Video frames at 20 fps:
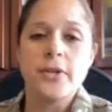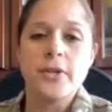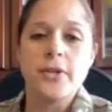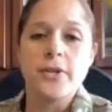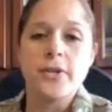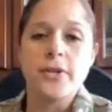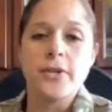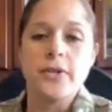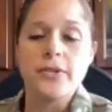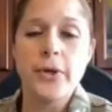
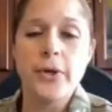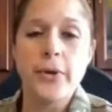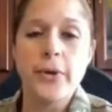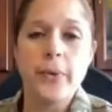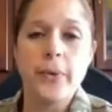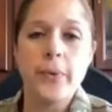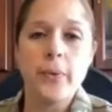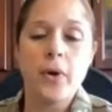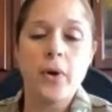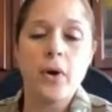
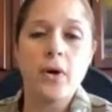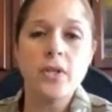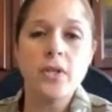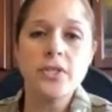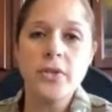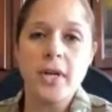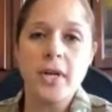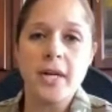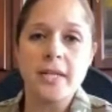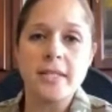So
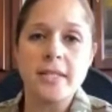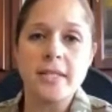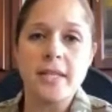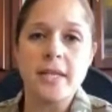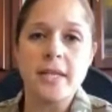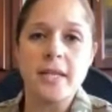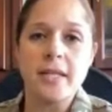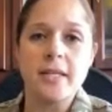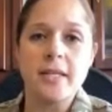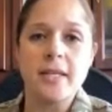
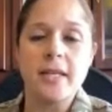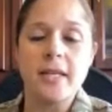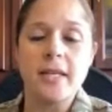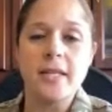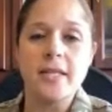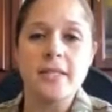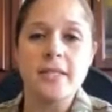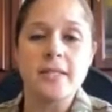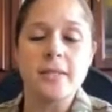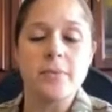contracting
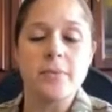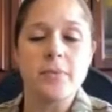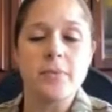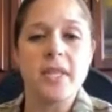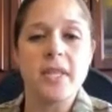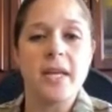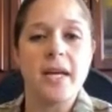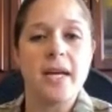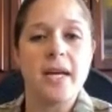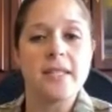is
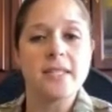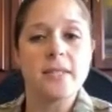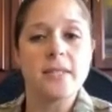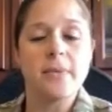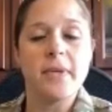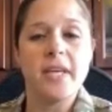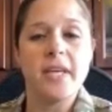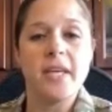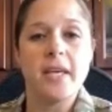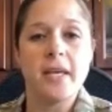something that has to
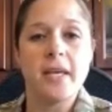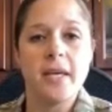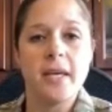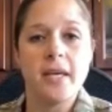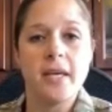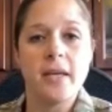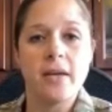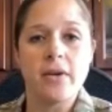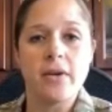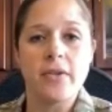be
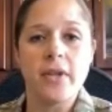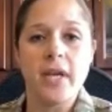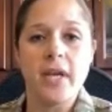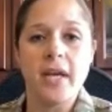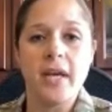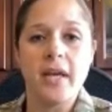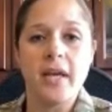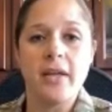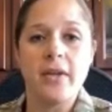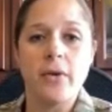hit on the
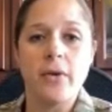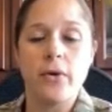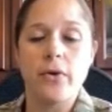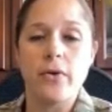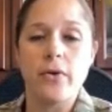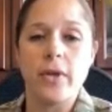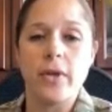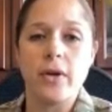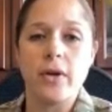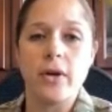head
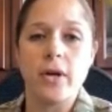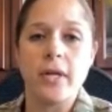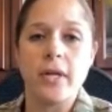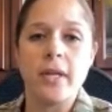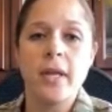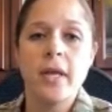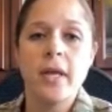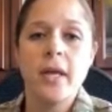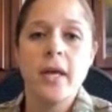early on.